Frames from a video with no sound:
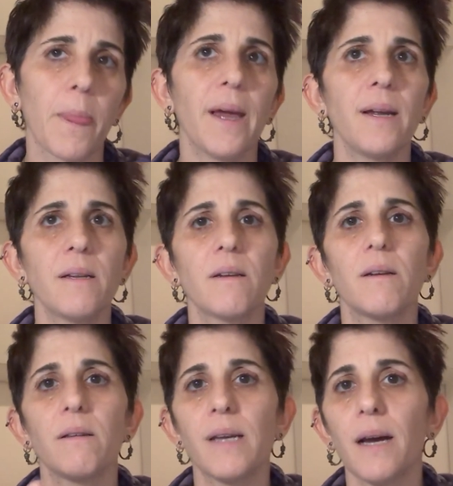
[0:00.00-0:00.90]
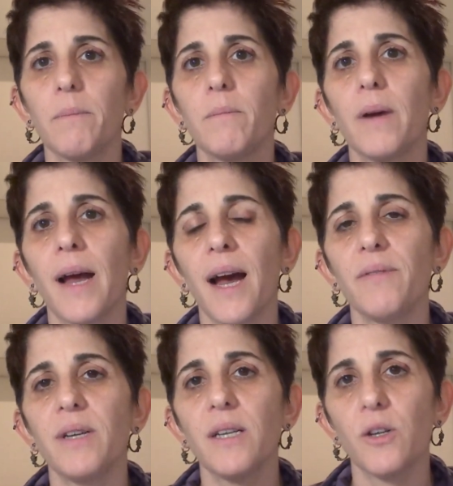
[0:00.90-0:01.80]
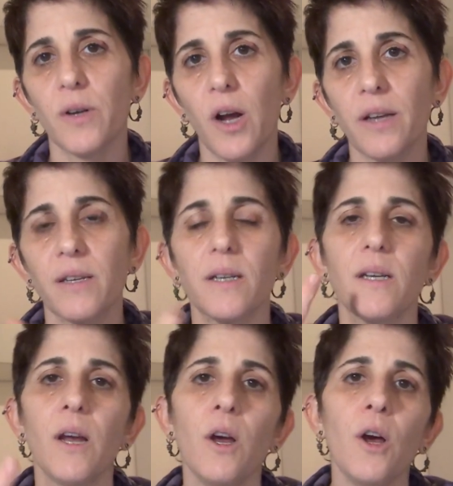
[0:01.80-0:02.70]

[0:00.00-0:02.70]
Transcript: And them having curiosity,